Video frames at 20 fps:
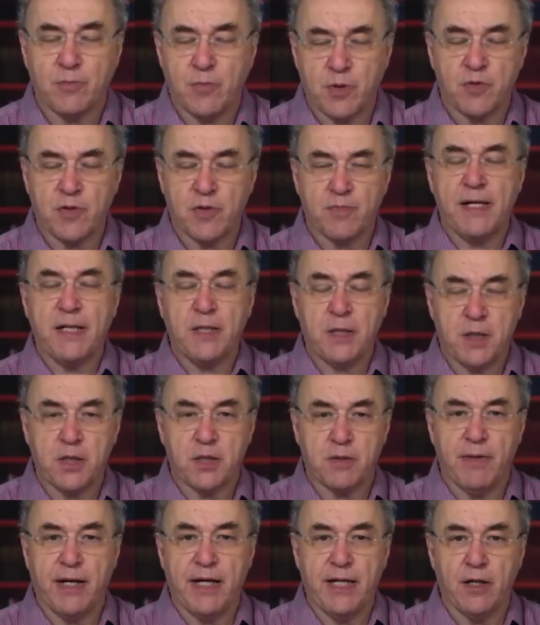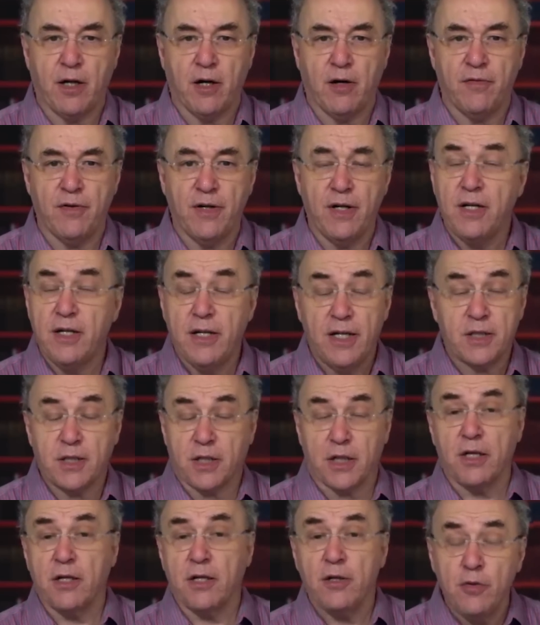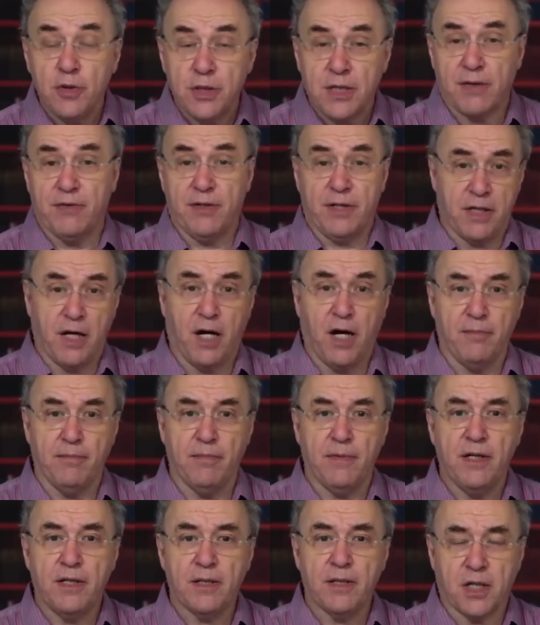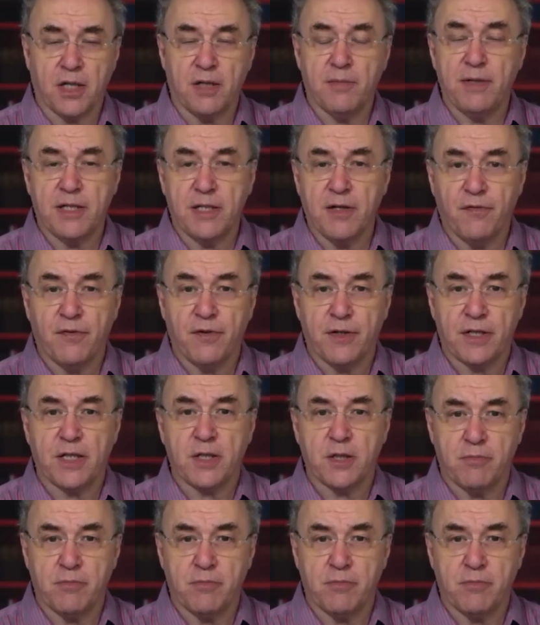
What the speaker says: of space it's made of, it's going to lose every time. It's going to be different as it